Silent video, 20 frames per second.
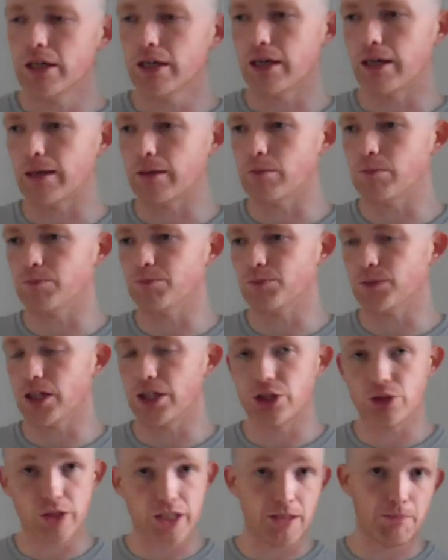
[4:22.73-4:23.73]

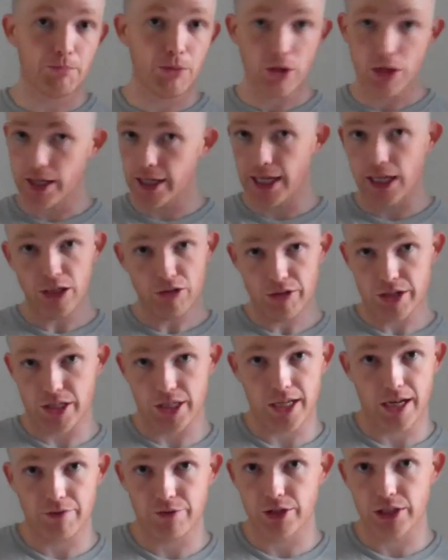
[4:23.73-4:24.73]
and you'll keep burning
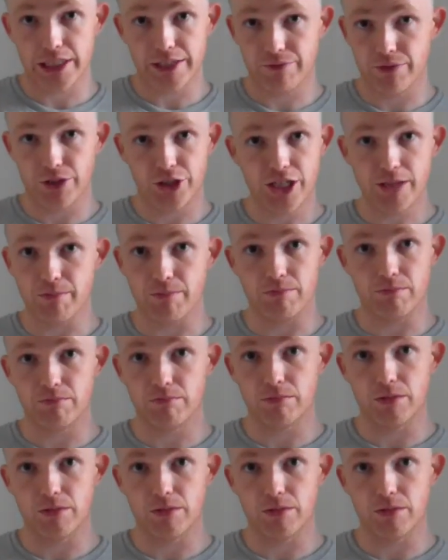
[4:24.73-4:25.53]
calories after you leave the gym.